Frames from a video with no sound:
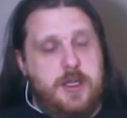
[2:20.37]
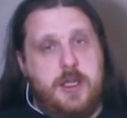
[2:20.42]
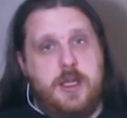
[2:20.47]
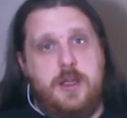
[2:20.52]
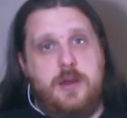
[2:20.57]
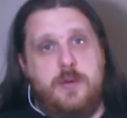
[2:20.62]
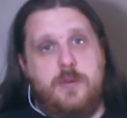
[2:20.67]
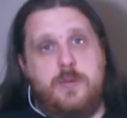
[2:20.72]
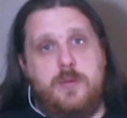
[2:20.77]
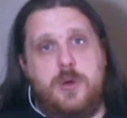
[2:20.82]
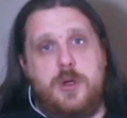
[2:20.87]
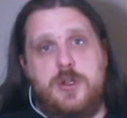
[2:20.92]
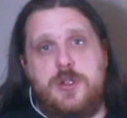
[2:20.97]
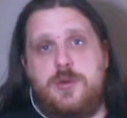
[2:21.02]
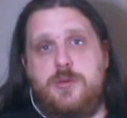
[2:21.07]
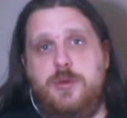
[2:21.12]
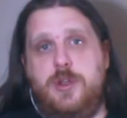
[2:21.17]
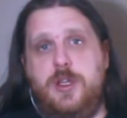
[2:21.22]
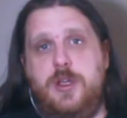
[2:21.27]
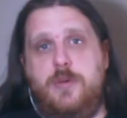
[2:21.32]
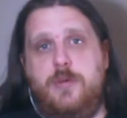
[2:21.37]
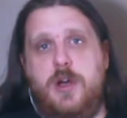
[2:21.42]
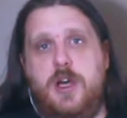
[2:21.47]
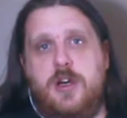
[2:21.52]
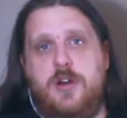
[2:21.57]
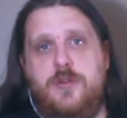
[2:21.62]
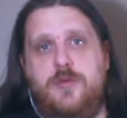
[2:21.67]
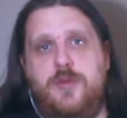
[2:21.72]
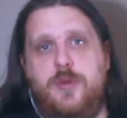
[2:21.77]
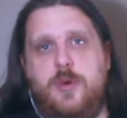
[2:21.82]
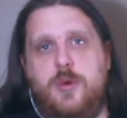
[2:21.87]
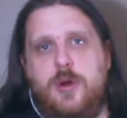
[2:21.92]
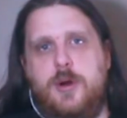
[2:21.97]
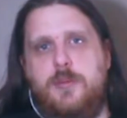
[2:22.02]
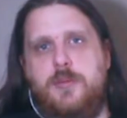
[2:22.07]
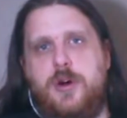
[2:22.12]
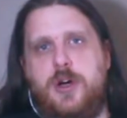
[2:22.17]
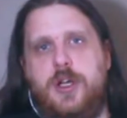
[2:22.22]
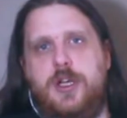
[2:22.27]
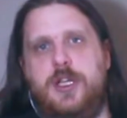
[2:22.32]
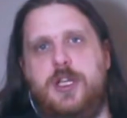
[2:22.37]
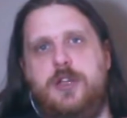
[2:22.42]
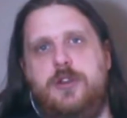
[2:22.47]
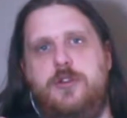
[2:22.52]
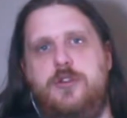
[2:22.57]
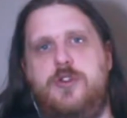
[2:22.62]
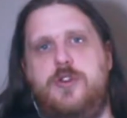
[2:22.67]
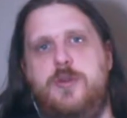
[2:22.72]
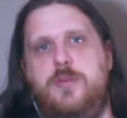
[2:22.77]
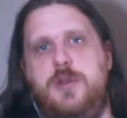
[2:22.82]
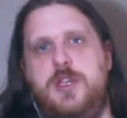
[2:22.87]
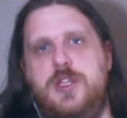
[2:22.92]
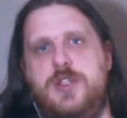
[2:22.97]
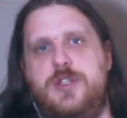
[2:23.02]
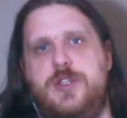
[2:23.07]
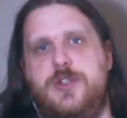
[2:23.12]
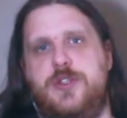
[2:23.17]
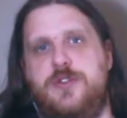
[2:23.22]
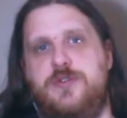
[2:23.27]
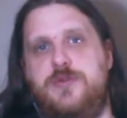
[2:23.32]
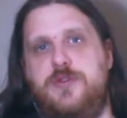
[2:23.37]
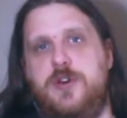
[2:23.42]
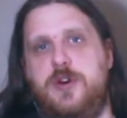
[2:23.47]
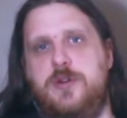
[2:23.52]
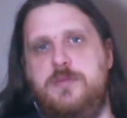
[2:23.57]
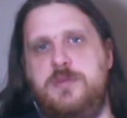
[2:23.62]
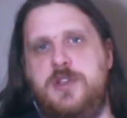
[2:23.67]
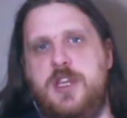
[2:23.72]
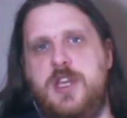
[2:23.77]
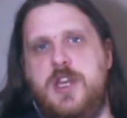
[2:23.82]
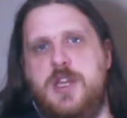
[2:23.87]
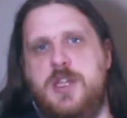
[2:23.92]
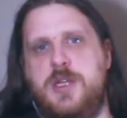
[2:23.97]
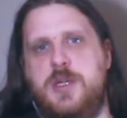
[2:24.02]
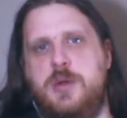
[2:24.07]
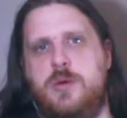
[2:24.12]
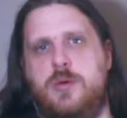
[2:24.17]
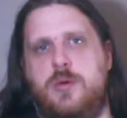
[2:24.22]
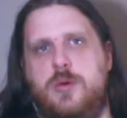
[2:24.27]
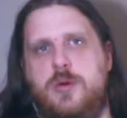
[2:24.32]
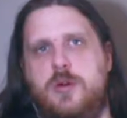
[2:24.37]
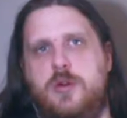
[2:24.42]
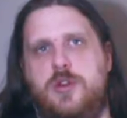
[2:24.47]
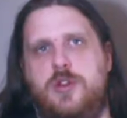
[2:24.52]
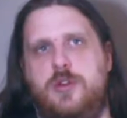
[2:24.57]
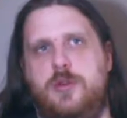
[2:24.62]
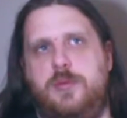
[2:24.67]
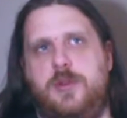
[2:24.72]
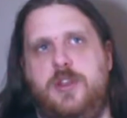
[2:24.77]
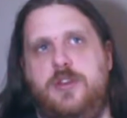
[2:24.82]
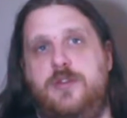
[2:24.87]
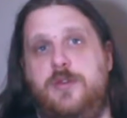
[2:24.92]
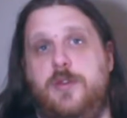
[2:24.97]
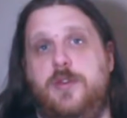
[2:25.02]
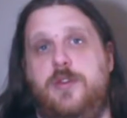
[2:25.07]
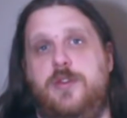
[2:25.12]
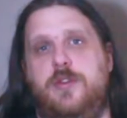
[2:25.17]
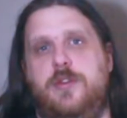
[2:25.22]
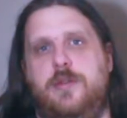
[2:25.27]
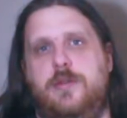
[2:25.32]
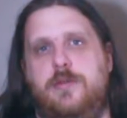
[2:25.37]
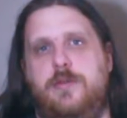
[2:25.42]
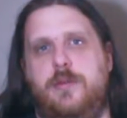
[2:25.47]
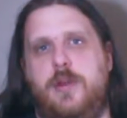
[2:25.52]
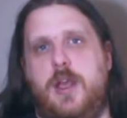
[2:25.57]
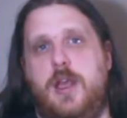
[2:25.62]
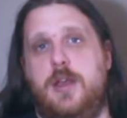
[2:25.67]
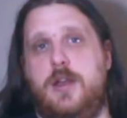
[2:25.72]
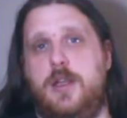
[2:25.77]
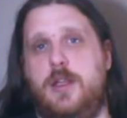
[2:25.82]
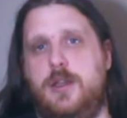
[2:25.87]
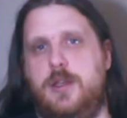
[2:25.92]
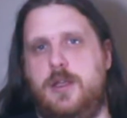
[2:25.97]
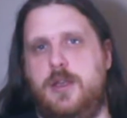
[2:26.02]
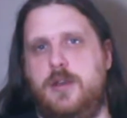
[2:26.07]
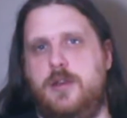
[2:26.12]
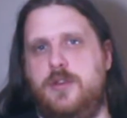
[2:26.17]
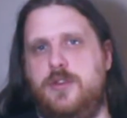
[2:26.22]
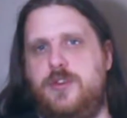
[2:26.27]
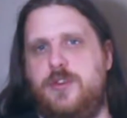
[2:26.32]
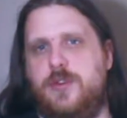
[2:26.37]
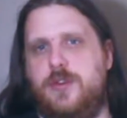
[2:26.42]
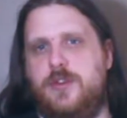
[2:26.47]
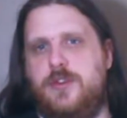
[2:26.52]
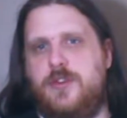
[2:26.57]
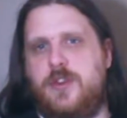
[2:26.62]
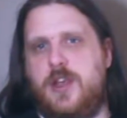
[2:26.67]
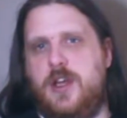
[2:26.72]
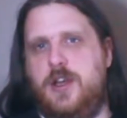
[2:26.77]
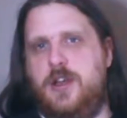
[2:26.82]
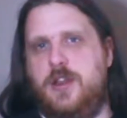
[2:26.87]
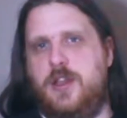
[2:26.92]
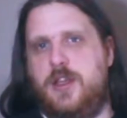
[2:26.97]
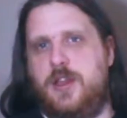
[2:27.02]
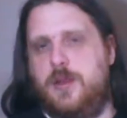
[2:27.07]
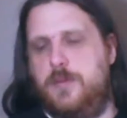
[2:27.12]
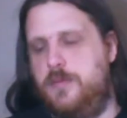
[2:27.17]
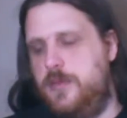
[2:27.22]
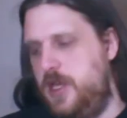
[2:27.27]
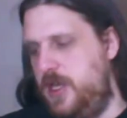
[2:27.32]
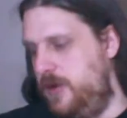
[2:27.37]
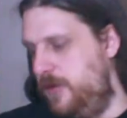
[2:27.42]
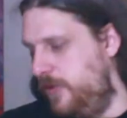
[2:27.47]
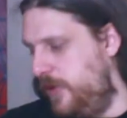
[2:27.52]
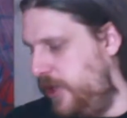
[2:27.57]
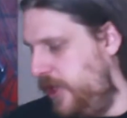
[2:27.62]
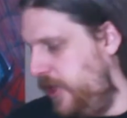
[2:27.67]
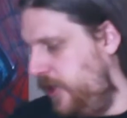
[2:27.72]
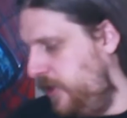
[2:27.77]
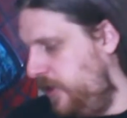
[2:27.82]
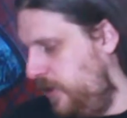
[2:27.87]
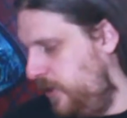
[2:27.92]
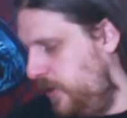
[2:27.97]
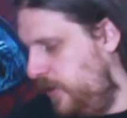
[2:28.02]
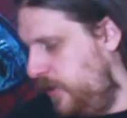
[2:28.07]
It works really well for bonding 2 pieces of foam together or 2 pieces of anything, so this is kind of like the main one.